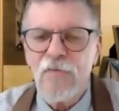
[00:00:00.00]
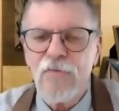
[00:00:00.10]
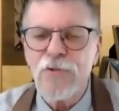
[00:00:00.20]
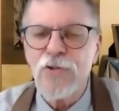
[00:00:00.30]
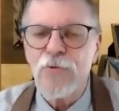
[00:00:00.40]

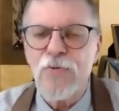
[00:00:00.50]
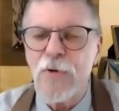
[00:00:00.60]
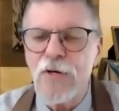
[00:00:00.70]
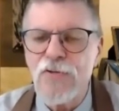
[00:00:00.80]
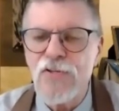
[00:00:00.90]
"Virtuous
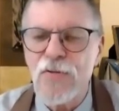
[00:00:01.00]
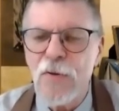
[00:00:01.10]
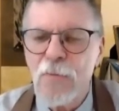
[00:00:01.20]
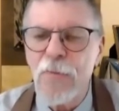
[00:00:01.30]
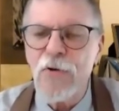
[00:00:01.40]
ones,
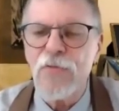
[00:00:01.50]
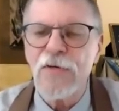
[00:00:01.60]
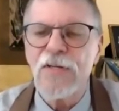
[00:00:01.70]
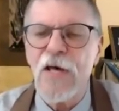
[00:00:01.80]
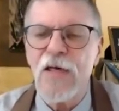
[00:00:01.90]
birth
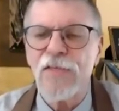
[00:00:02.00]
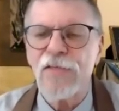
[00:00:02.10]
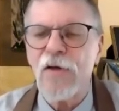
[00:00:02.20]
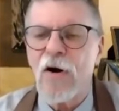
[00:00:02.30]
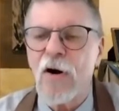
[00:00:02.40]
and
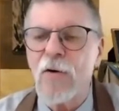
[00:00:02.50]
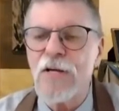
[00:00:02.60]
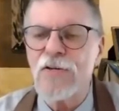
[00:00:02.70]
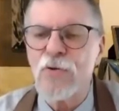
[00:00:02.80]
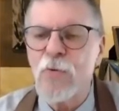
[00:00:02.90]
death are
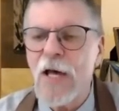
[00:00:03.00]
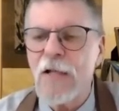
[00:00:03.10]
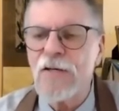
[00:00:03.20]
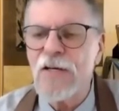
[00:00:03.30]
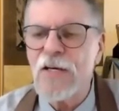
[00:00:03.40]
a
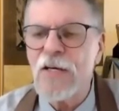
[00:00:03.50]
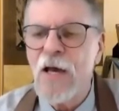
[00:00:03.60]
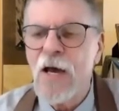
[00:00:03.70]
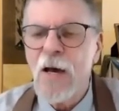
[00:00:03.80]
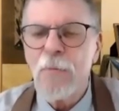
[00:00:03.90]
duality,